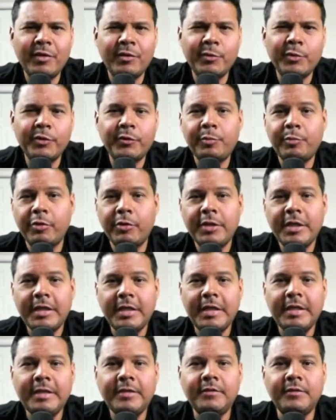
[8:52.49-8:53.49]
it, was
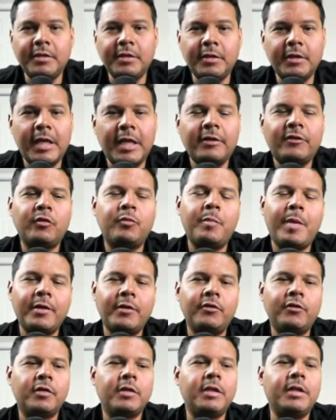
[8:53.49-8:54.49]
pretty easy,
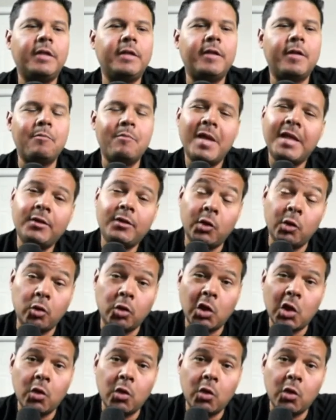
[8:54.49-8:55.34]
especially the mental